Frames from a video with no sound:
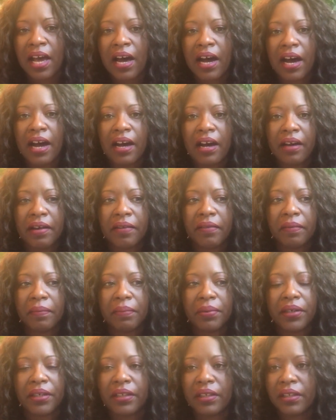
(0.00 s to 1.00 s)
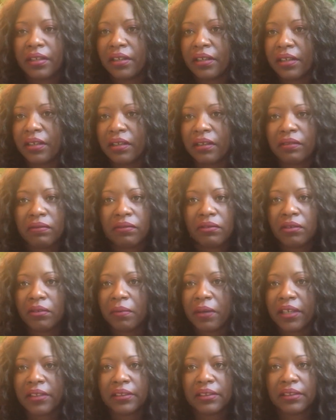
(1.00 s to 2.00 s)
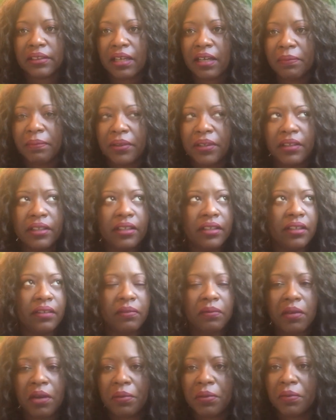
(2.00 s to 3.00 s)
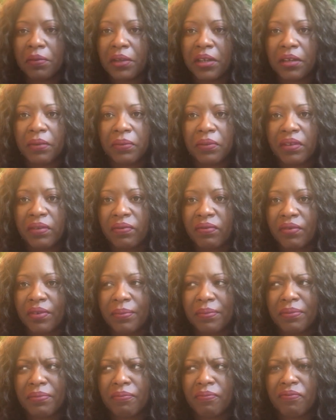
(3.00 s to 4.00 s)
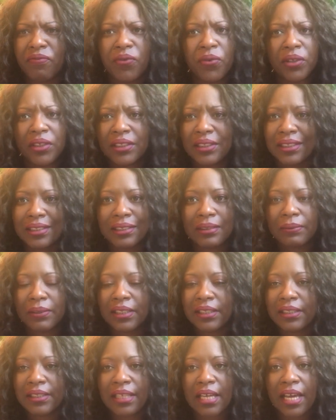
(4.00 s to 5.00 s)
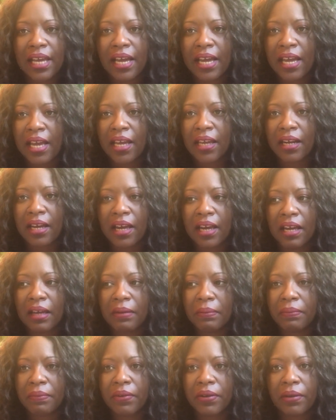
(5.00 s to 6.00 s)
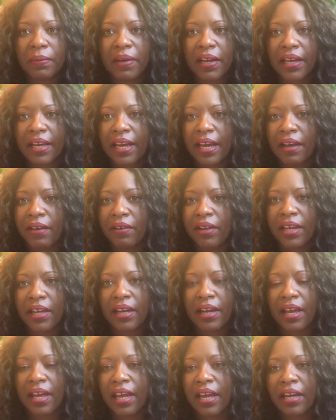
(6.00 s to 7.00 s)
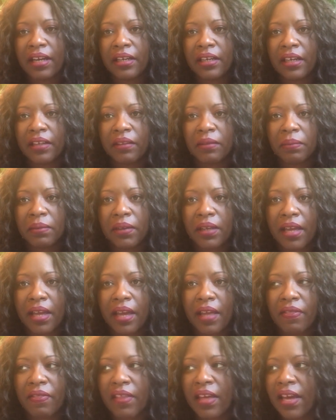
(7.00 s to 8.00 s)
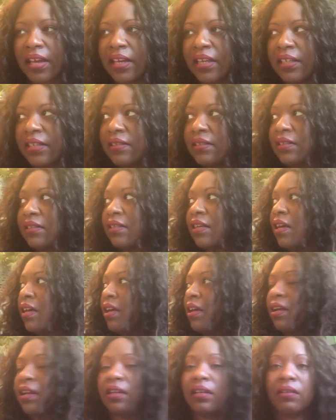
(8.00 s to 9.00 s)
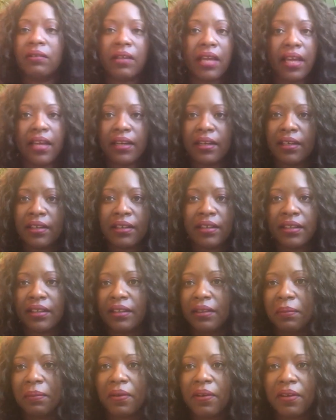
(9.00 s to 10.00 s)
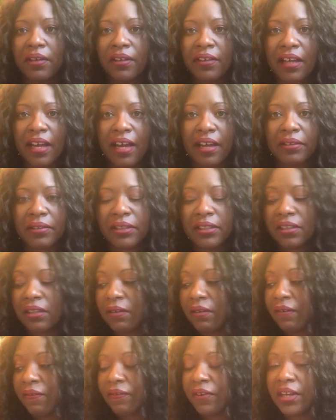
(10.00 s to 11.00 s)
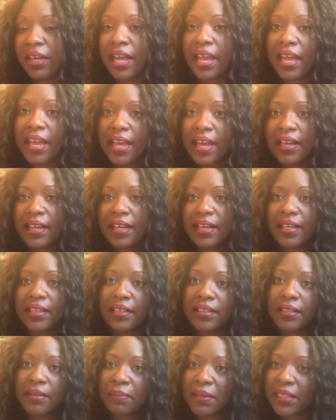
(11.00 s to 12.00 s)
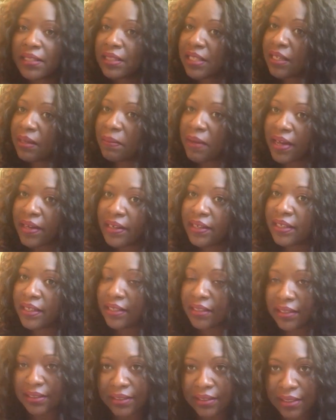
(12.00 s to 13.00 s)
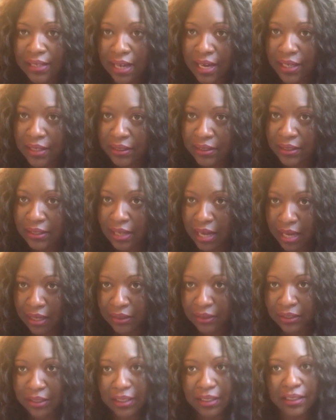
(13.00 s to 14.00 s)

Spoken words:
Put it in there for about, I put it in there probably anywhere from 4 to 6 weeks and brought it back out. And I had another plant that is located in another part of the house. So, and the best thing about it, it is non-toxic.